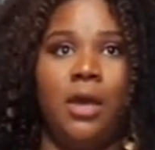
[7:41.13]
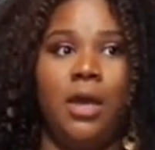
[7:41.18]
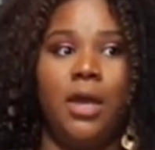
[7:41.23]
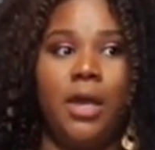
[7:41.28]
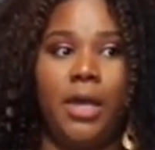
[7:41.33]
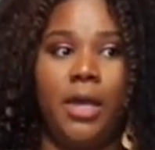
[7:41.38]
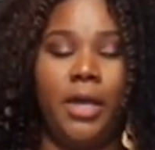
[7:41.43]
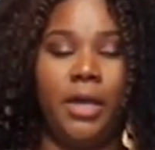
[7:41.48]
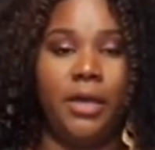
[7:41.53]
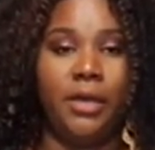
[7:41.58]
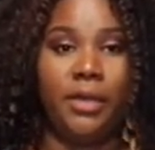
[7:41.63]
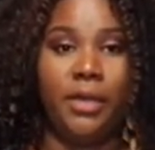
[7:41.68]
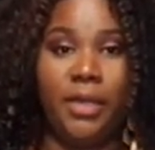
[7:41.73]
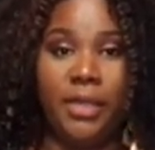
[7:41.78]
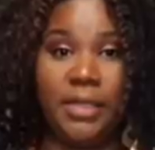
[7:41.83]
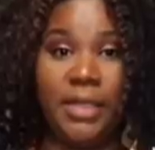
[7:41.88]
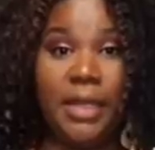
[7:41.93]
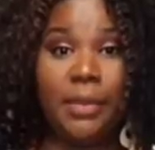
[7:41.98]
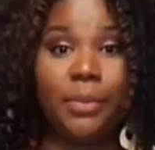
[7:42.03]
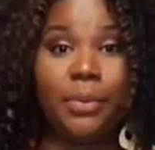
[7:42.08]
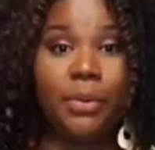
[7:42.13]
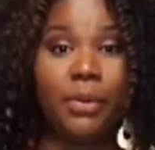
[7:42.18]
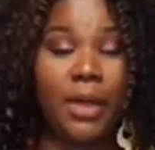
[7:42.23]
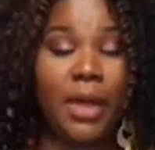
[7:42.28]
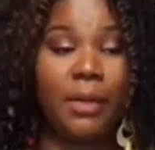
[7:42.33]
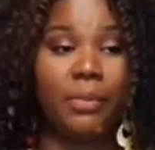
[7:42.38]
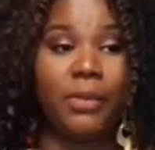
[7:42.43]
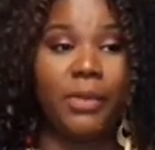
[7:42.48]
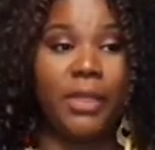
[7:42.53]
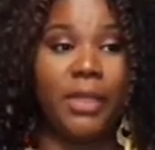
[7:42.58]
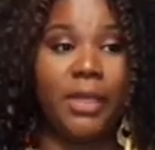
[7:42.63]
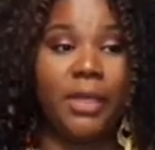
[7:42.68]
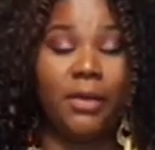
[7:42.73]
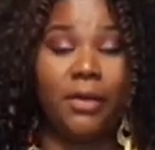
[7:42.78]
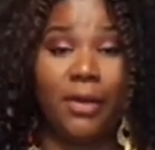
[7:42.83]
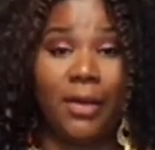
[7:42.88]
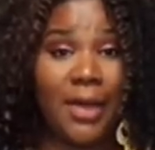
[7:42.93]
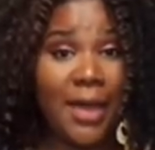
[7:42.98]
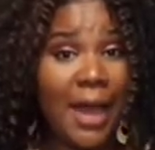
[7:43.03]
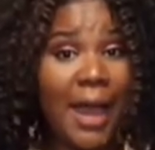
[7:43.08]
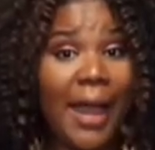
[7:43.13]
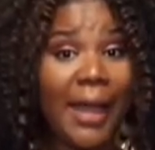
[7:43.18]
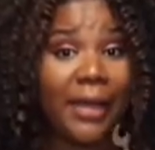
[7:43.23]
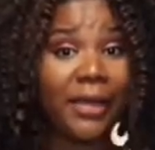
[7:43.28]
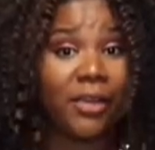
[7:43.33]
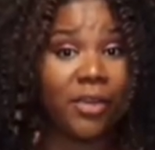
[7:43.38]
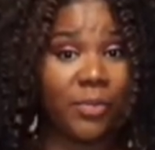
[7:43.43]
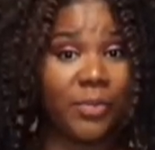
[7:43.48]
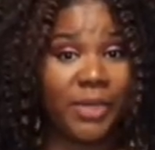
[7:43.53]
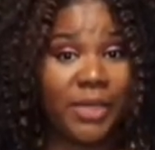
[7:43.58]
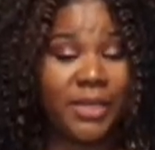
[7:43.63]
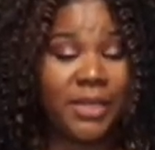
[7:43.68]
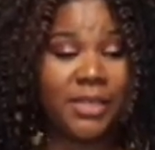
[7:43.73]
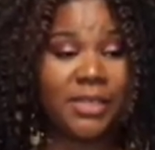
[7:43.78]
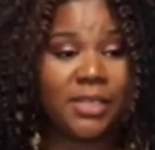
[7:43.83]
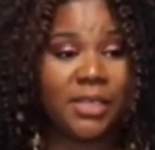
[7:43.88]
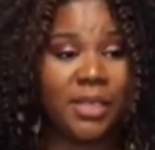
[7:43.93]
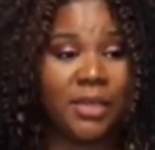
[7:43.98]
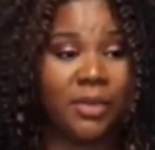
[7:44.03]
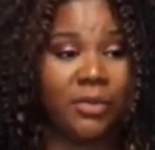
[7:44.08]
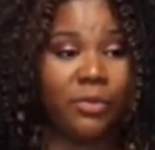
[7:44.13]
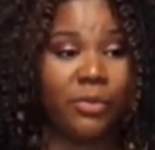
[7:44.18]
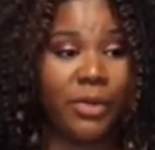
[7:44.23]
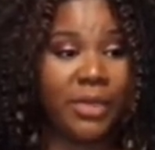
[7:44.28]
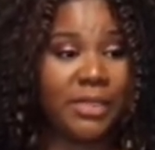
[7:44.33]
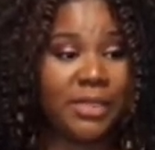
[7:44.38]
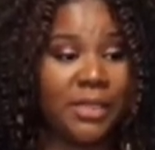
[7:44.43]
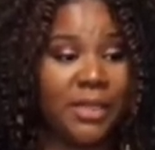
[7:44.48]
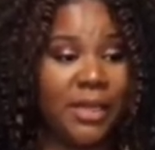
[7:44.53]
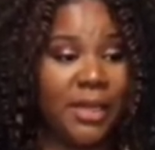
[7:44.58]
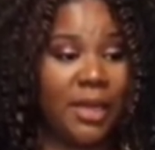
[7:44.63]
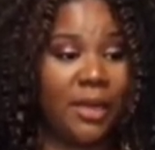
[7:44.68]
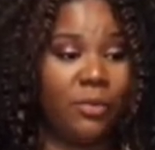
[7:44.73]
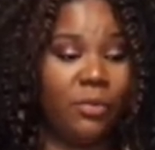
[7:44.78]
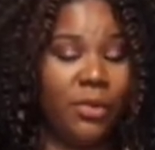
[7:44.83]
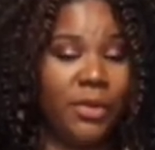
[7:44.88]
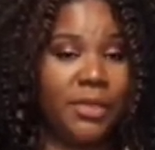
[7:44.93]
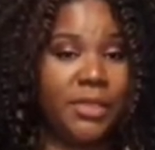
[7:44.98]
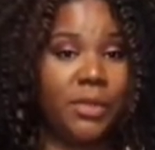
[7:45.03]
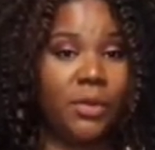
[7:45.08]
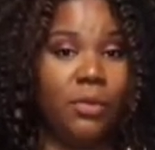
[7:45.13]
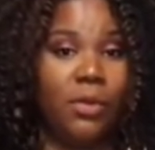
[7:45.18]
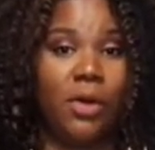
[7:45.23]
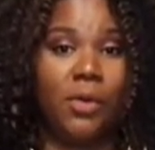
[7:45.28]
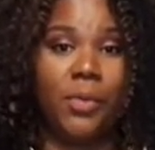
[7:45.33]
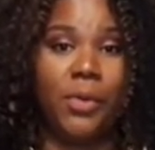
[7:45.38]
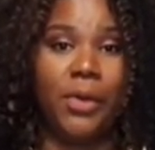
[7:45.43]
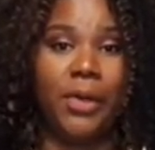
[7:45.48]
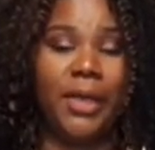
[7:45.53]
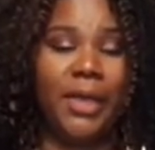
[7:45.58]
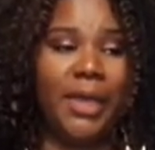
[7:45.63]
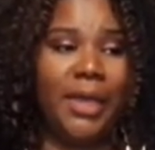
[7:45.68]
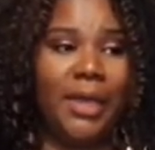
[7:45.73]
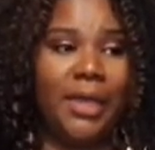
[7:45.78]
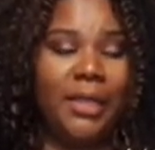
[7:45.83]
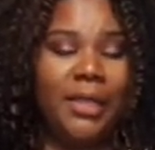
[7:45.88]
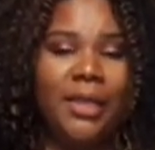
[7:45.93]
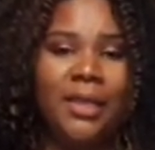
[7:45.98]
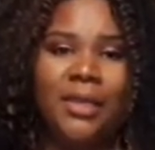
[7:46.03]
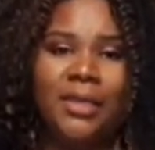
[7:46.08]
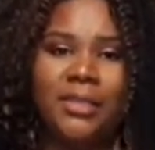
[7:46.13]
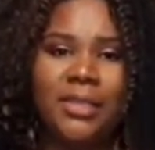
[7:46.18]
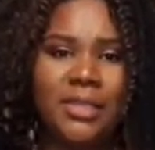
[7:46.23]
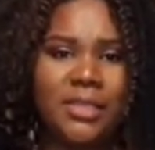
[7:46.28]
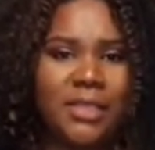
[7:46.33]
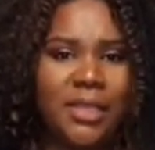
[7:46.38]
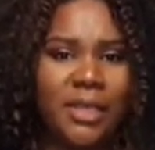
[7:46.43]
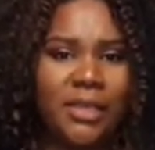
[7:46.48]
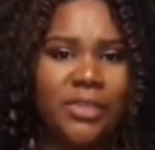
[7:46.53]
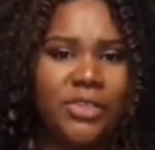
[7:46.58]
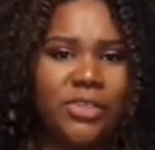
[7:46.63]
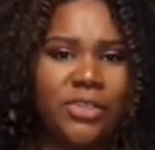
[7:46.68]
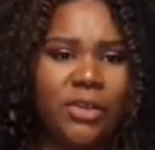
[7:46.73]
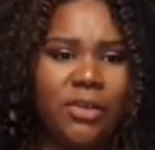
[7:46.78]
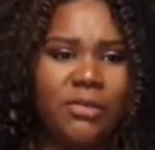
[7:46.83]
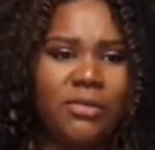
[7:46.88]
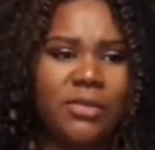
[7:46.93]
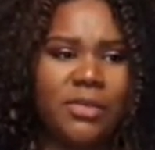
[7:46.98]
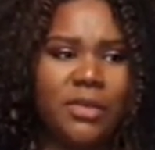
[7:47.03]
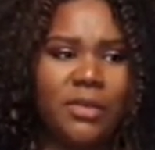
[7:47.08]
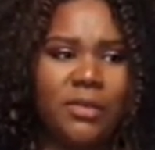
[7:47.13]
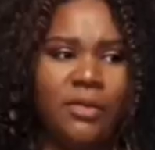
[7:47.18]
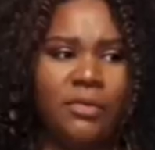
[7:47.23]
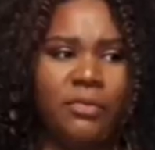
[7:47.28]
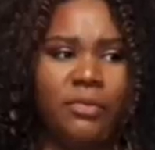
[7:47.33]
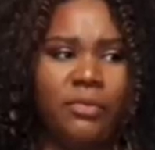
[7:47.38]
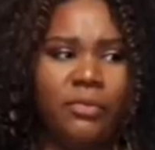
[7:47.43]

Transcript: uh, they probably are higher because recently I went to Walmart and these same shirts